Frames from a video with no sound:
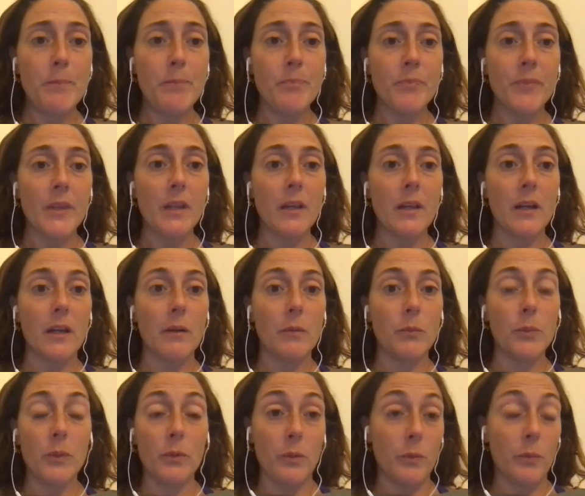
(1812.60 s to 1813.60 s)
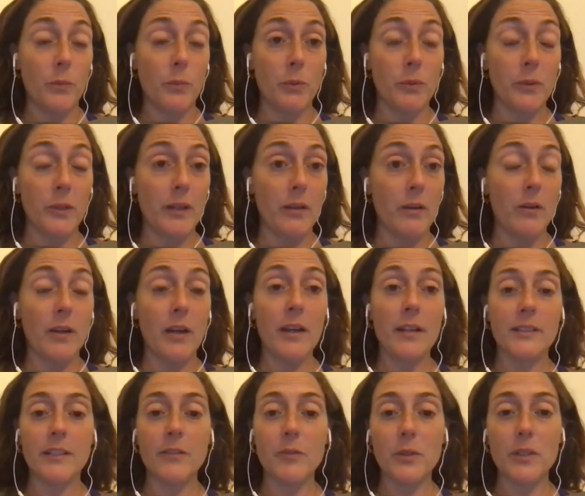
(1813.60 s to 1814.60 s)
uh, you know, we were like, oh God,
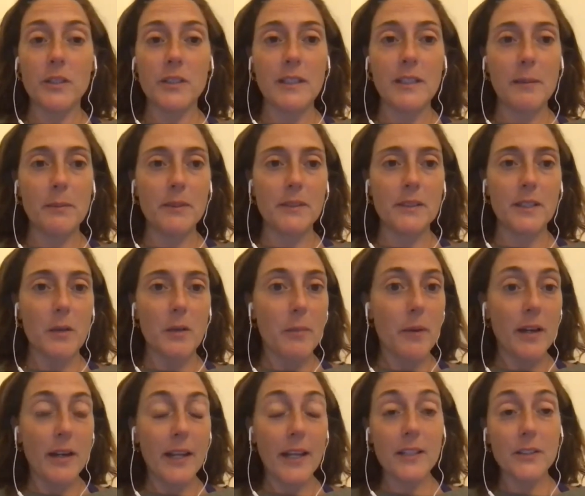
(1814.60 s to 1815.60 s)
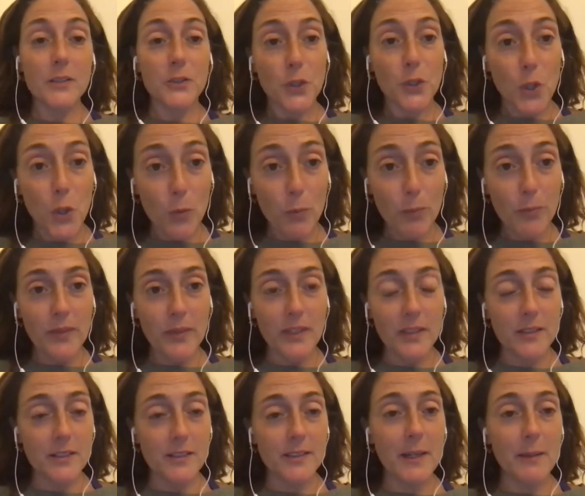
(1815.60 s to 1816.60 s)
is everyone going to stop listening to podcasts? Nope. They
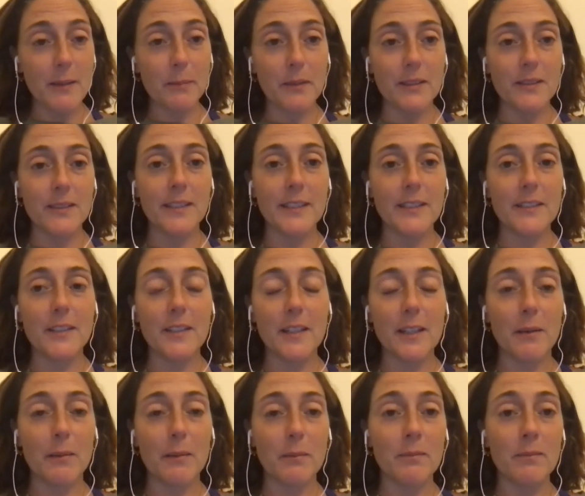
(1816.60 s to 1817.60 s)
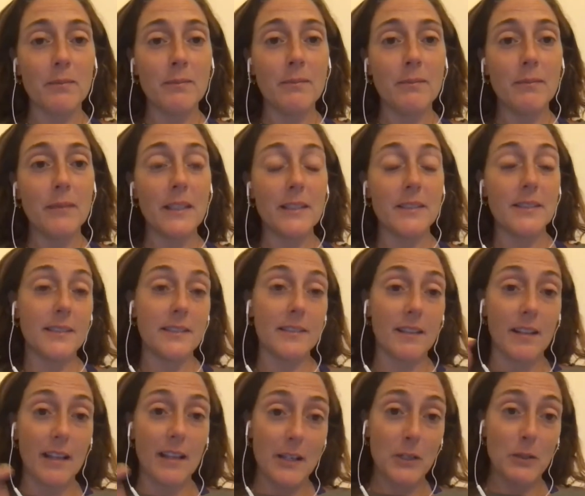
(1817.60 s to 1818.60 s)
just stopped listening to them at six
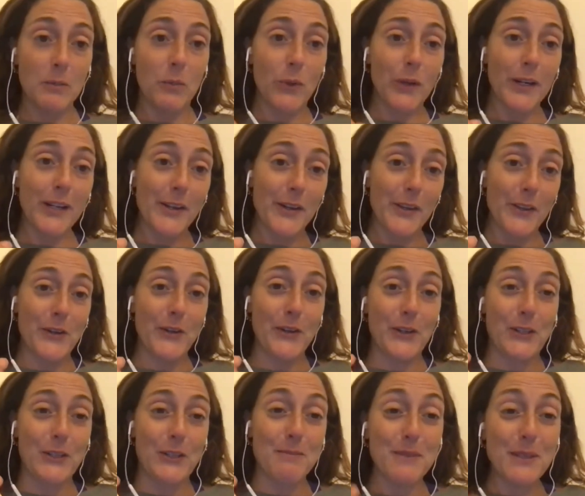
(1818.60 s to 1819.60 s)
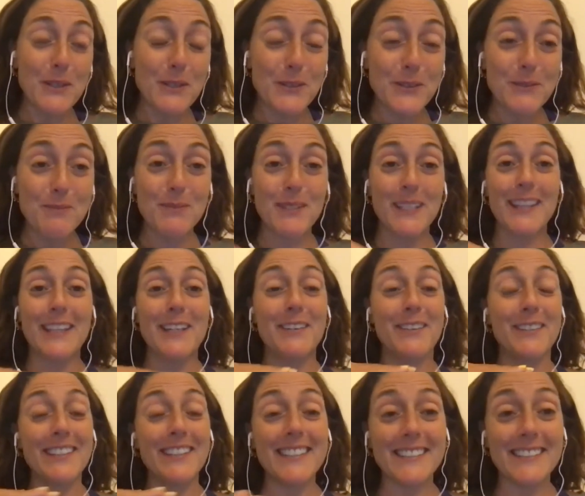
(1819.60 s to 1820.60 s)
o'clock in the morning on their commute, but they
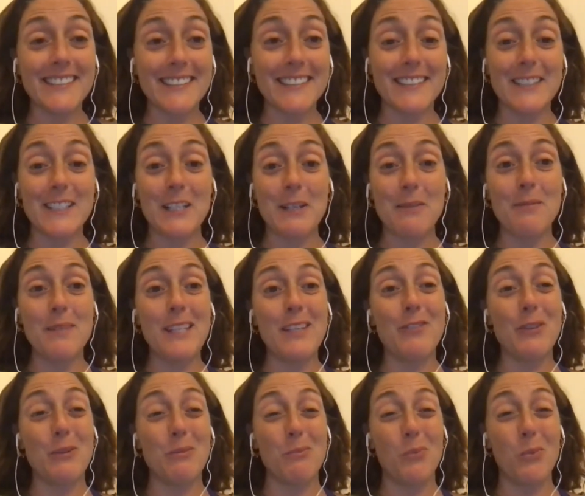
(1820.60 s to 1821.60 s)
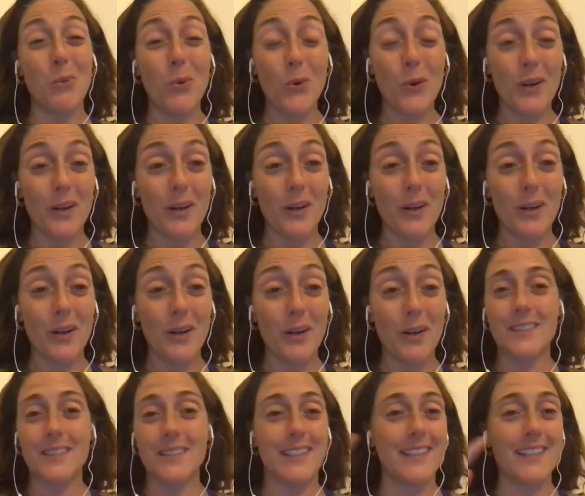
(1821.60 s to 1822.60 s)
were listening to them even more once
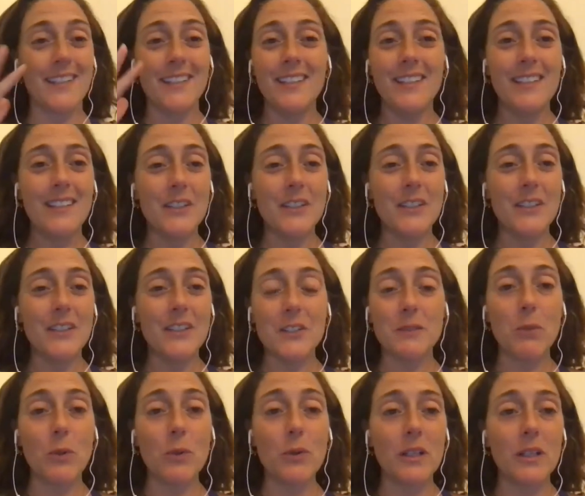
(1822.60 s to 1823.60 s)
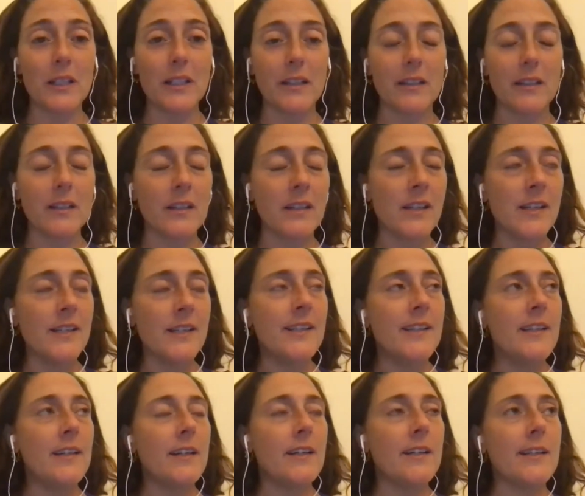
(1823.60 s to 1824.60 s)
like the smoke cleared.
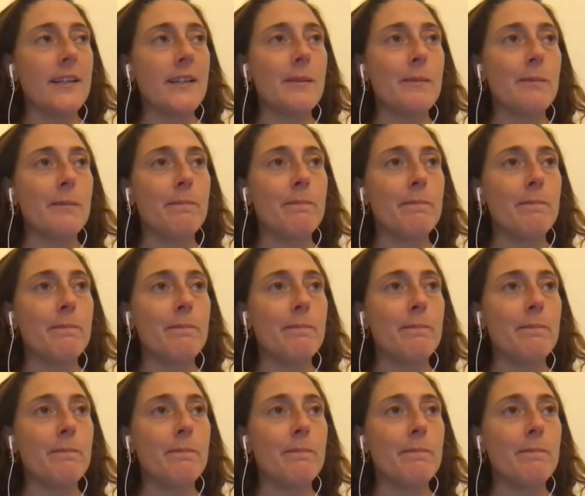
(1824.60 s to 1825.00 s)
Um,